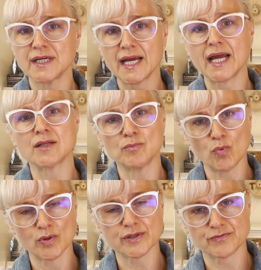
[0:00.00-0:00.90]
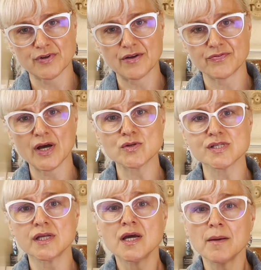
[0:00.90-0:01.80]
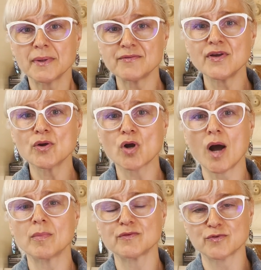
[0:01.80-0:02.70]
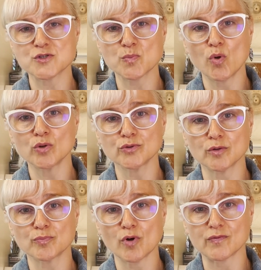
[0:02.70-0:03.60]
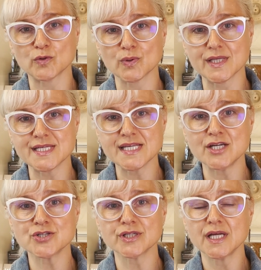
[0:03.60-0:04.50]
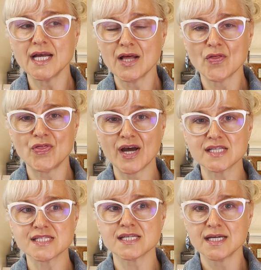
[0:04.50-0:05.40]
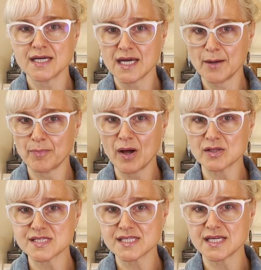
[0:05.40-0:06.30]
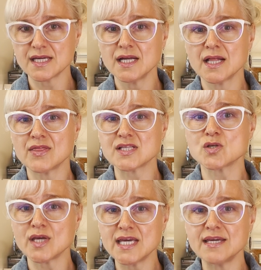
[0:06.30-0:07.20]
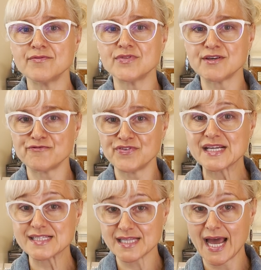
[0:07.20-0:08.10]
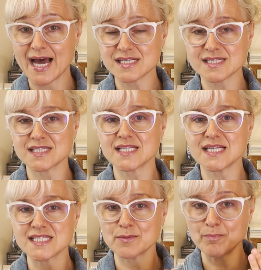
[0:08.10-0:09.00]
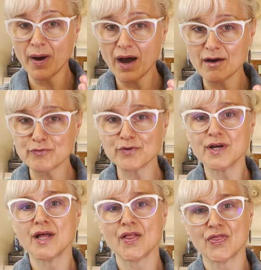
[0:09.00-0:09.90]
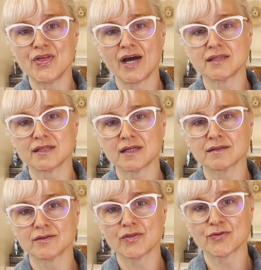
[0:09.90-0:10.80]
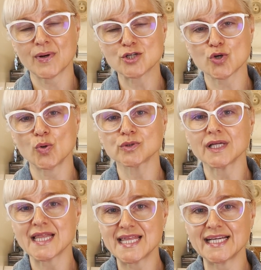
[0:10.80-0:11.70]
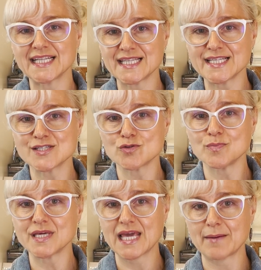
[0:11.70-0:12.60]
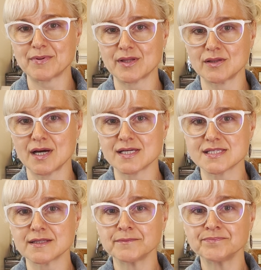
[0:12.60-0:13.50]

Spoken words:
and more than 5,000, but very common for small nonprofit organization. That's a policy that if the fixed assets is above that threshold, then it needs to be capitalized.